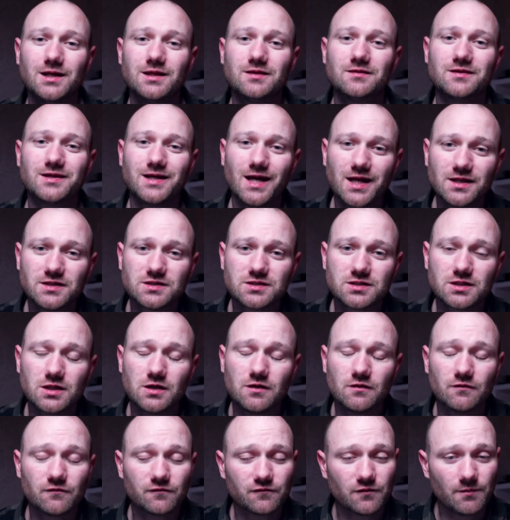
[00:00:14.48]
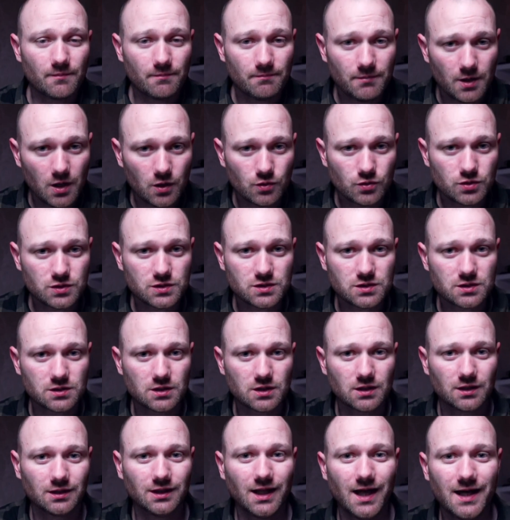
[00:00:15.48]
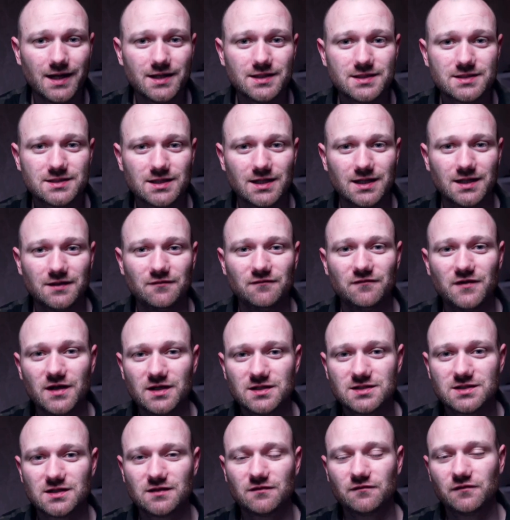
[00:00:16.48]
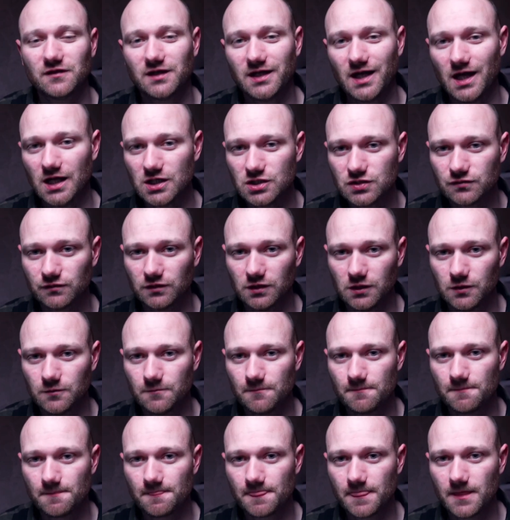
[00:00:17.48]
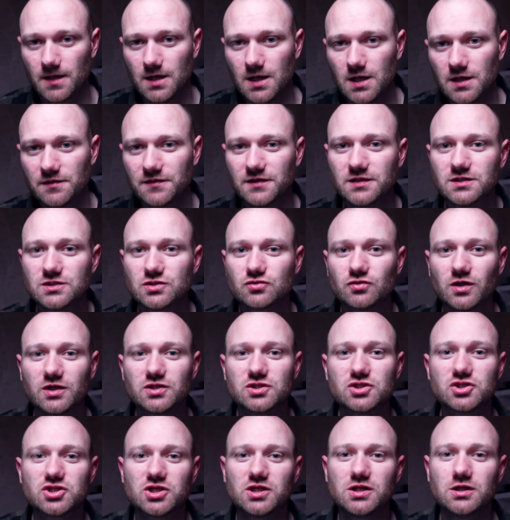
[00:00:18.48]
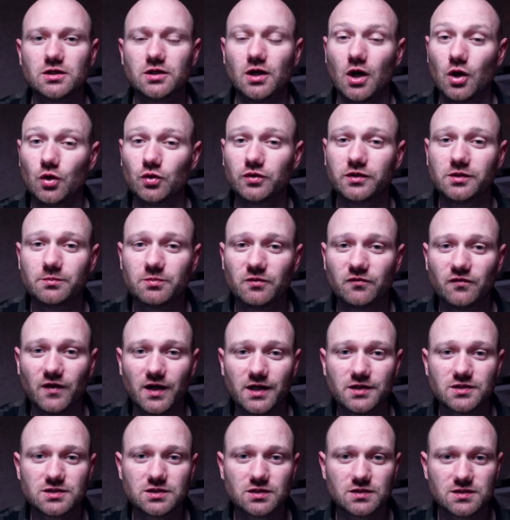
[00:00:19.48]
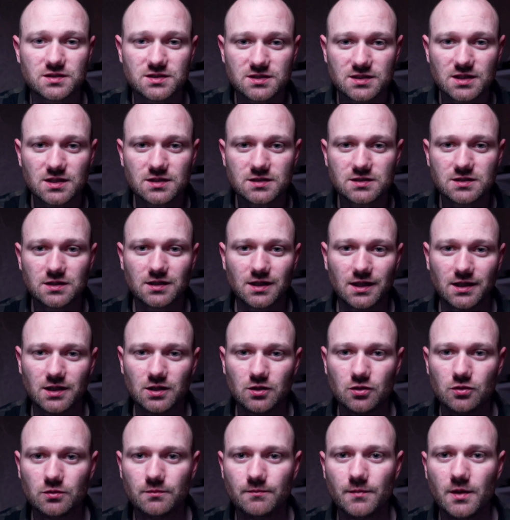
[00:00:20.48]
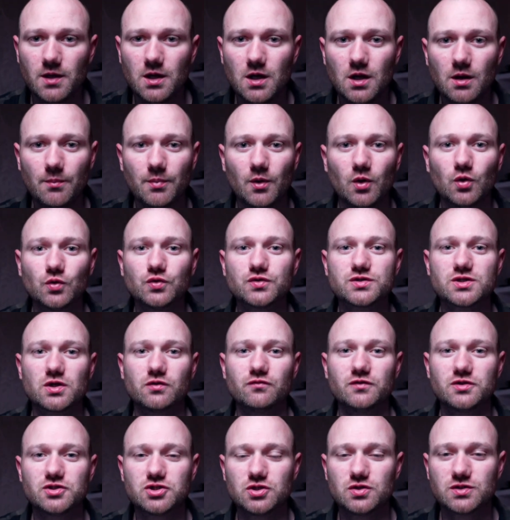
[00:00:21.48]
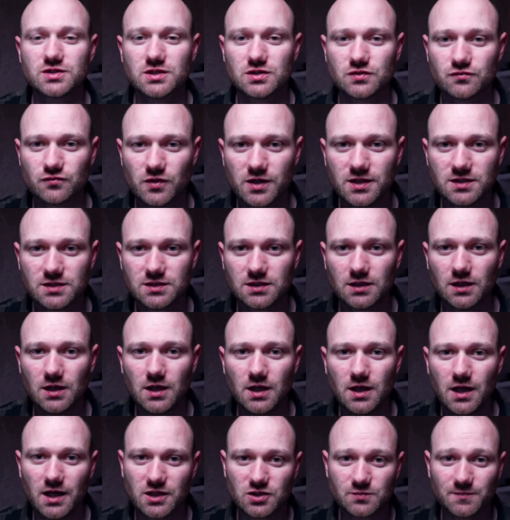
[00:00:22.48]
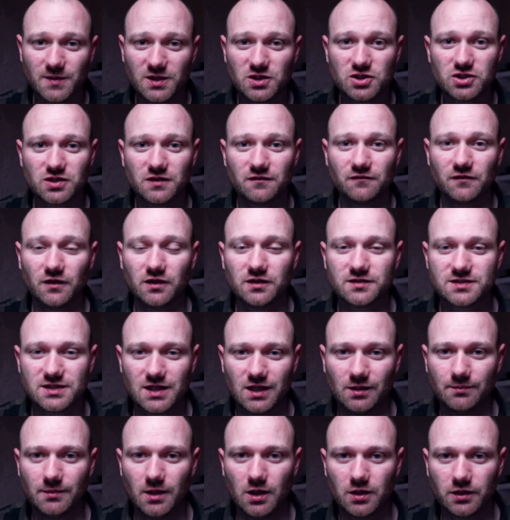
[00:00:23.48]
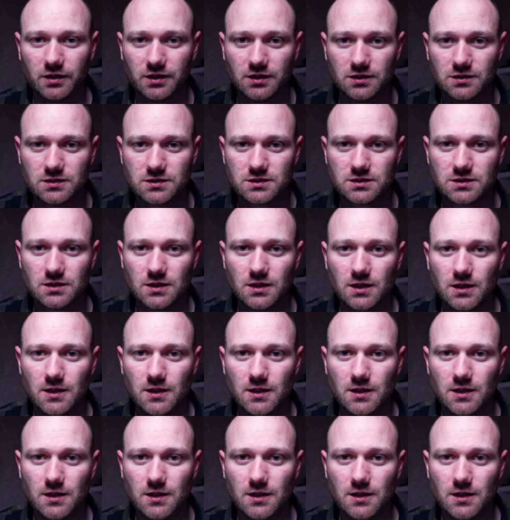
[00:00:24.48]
The answer for most lies in investing for cash flow. This strategy not only provides consistent income, but also reduces risk, especially in volatile markets.